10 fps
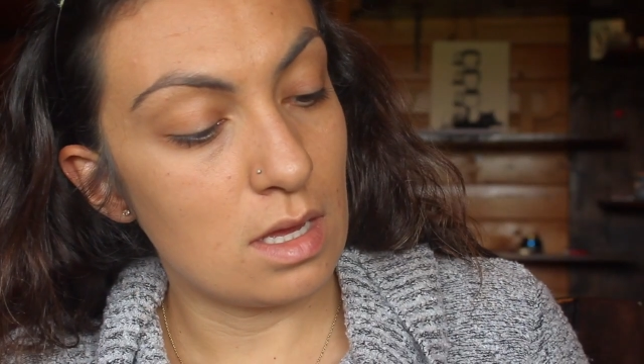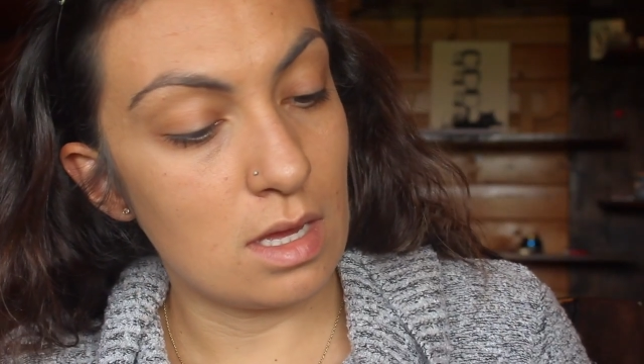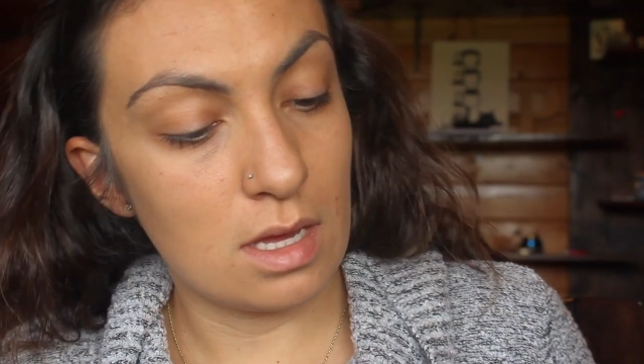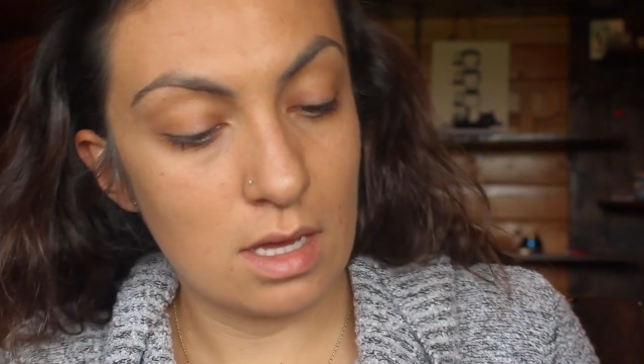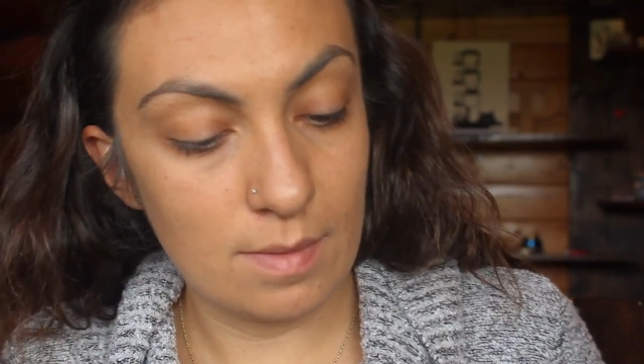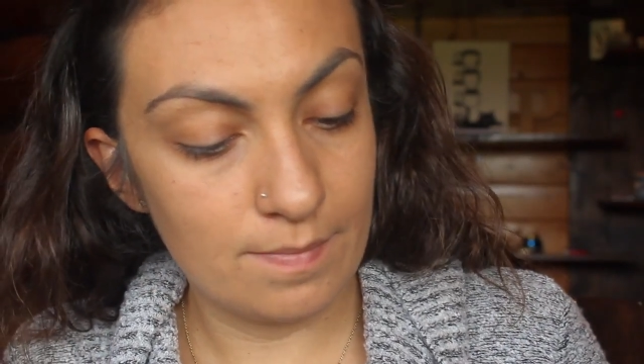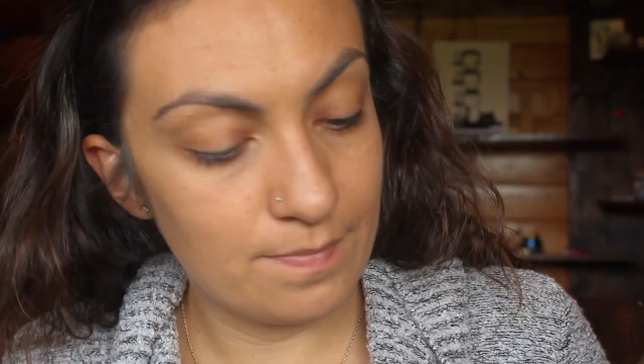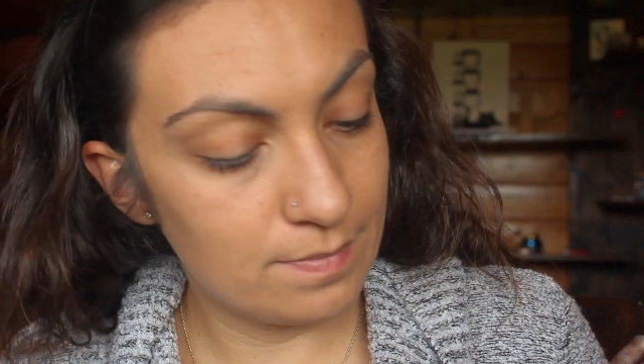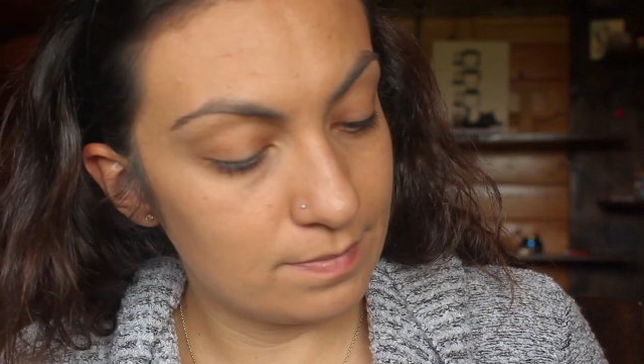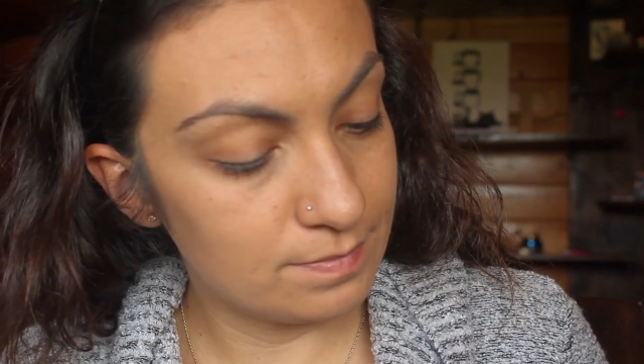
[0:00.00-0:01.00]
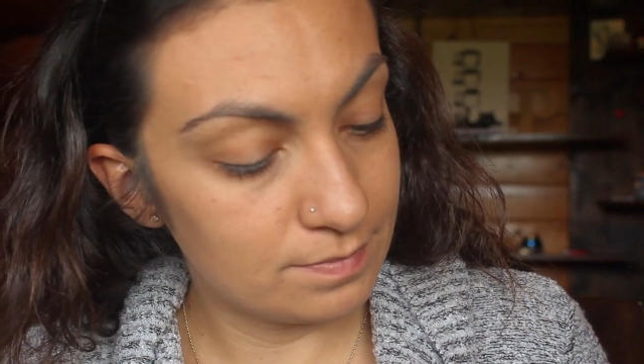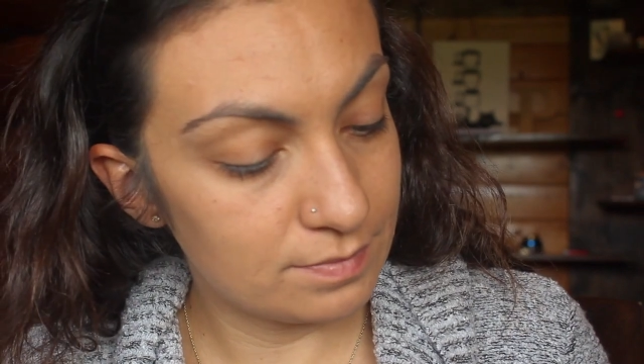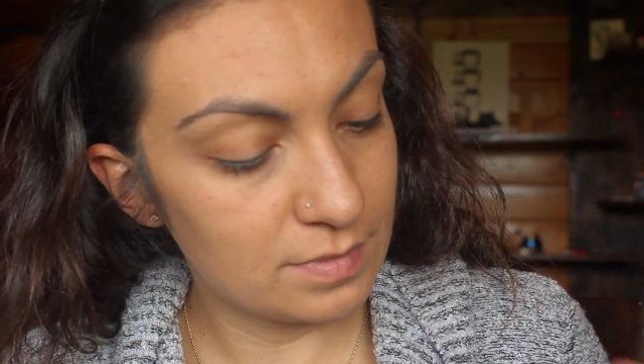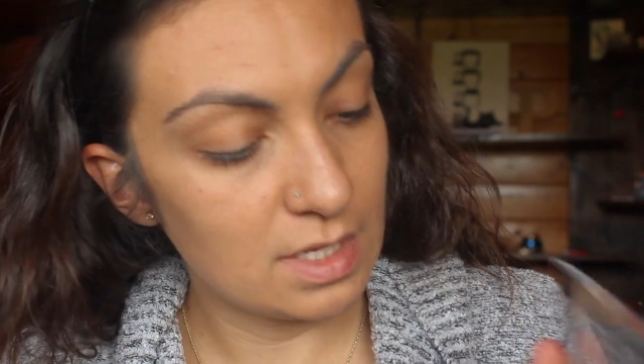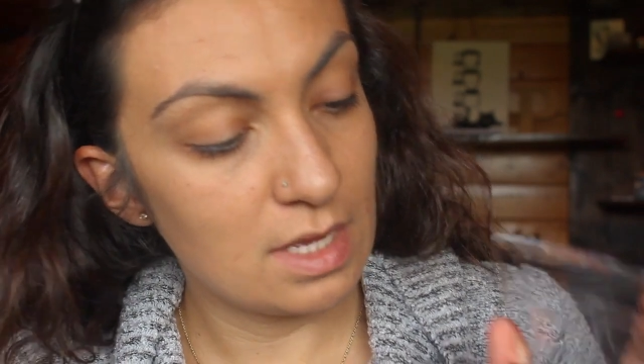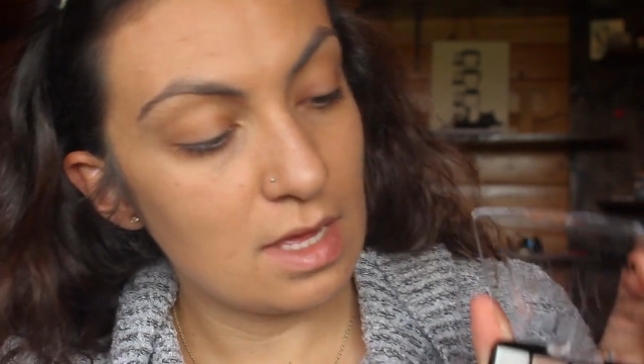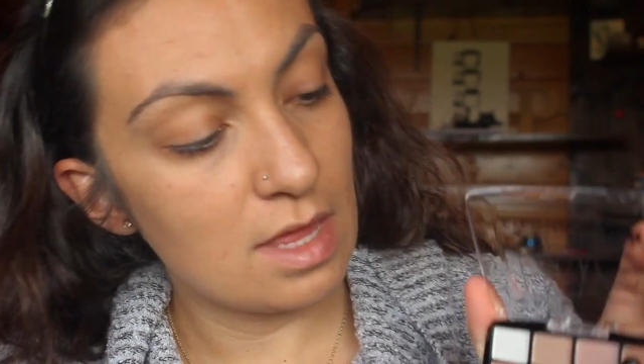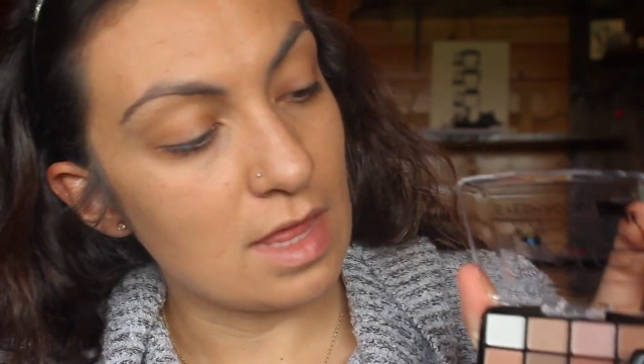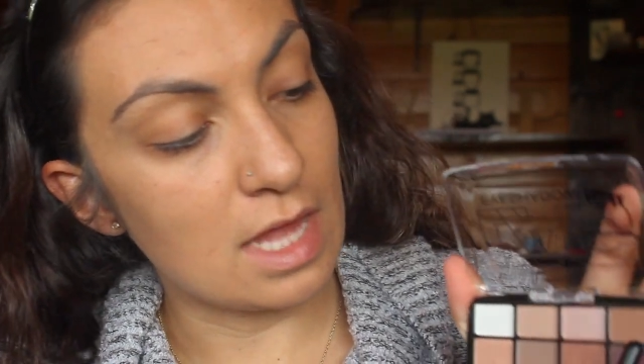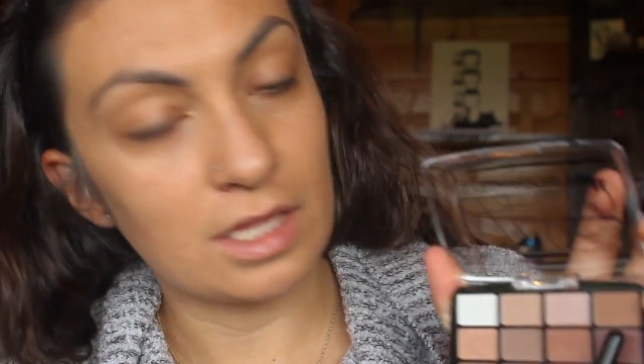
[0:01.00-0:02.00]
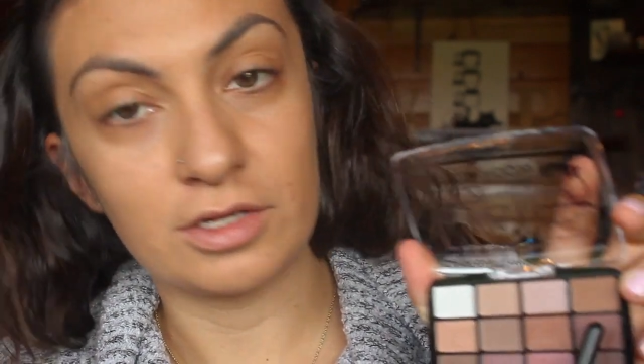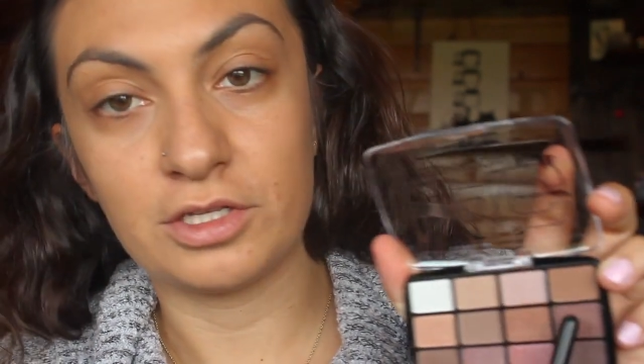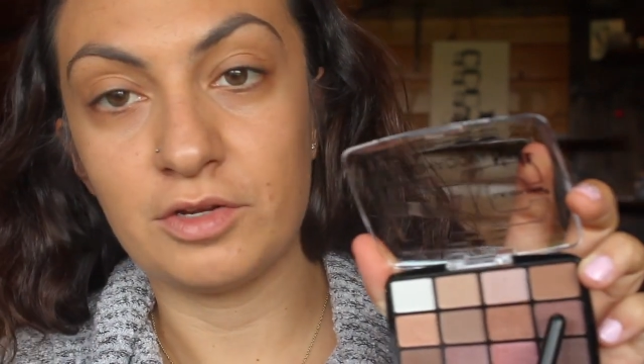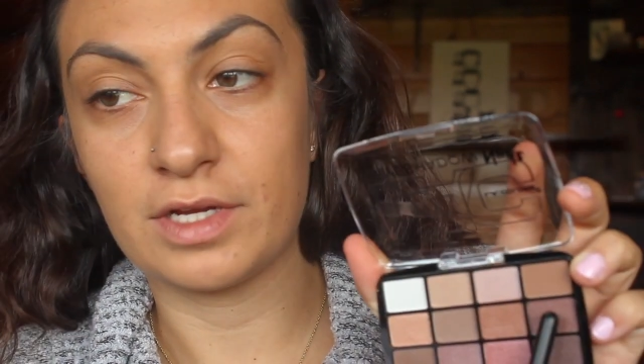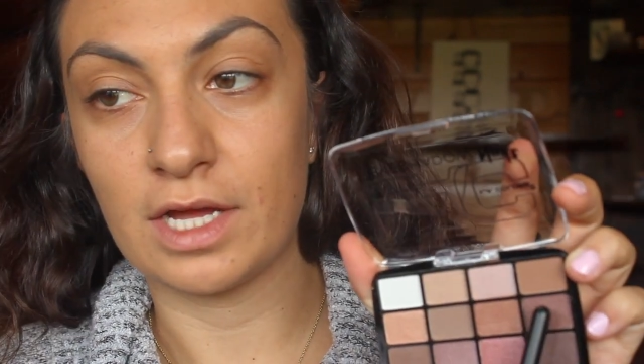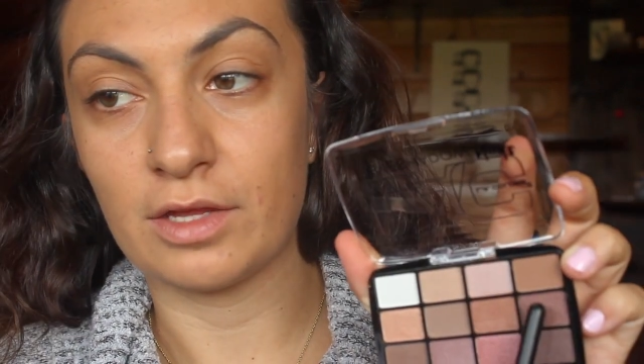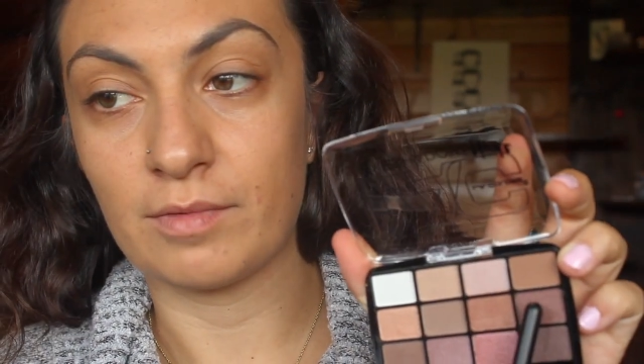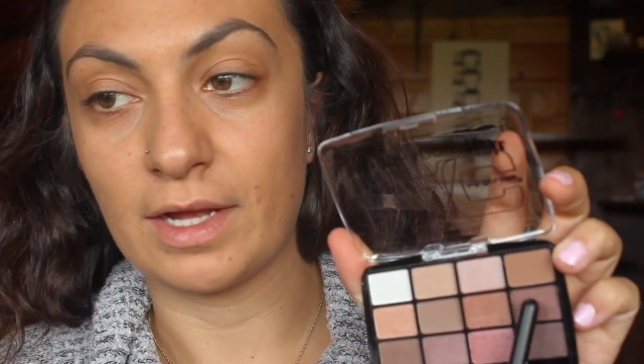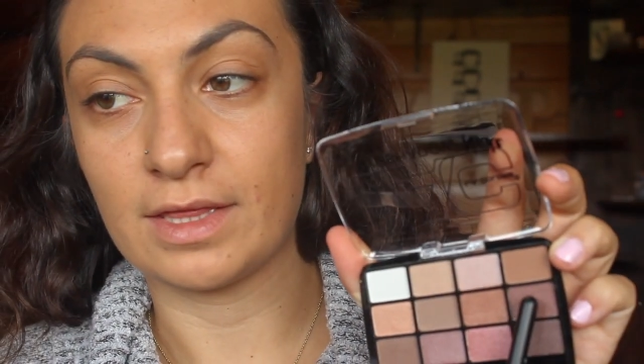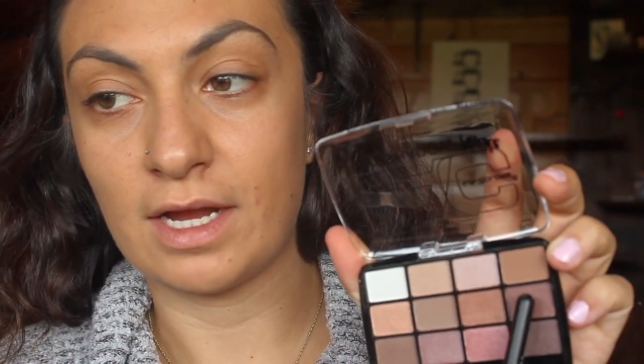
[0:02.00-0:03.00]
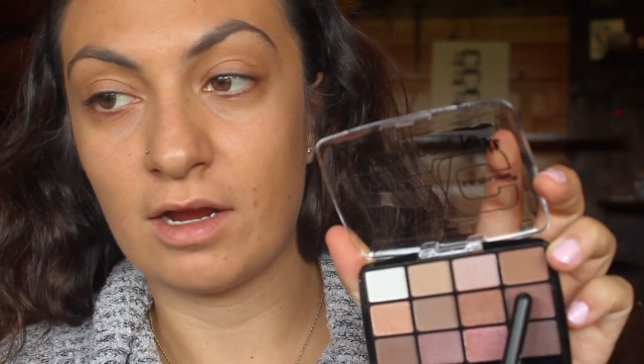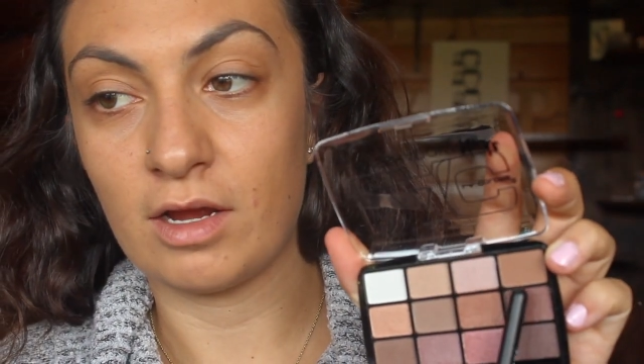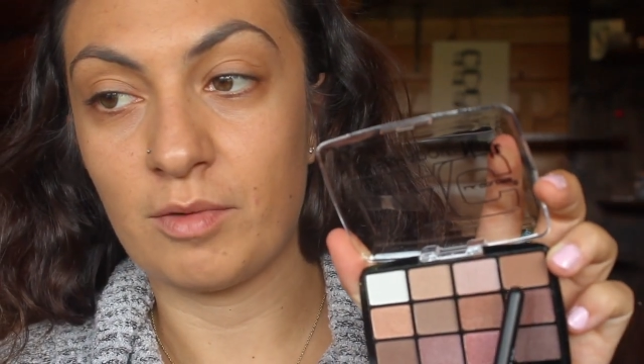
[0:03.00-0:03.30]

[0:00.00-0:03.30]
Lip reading: that little nude color right there,